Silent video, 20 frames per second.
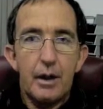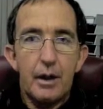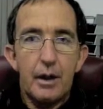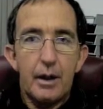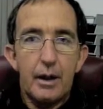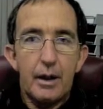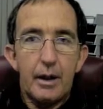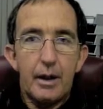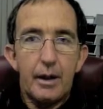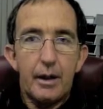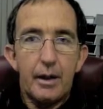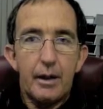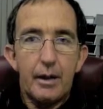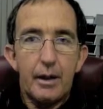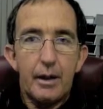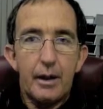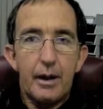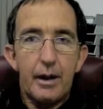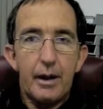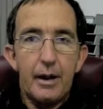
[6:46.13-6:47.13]

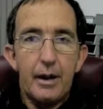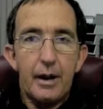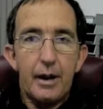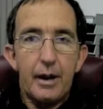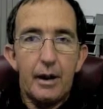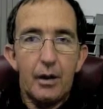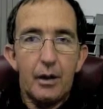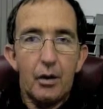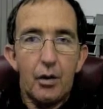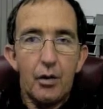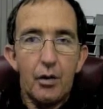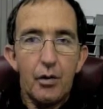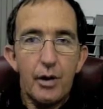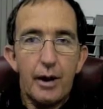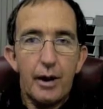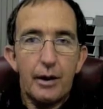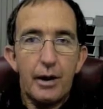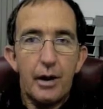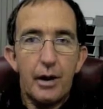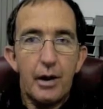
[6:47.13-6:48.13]
the
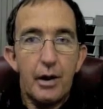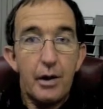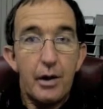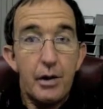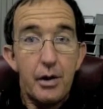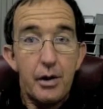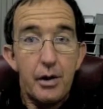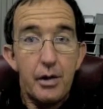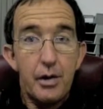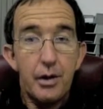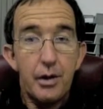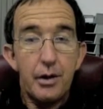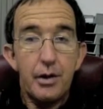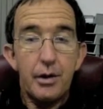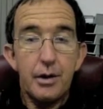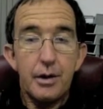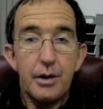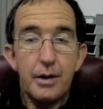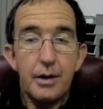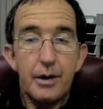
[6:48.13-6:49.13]
contractor that you
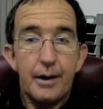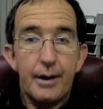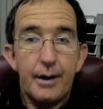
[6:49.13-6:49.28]
choose,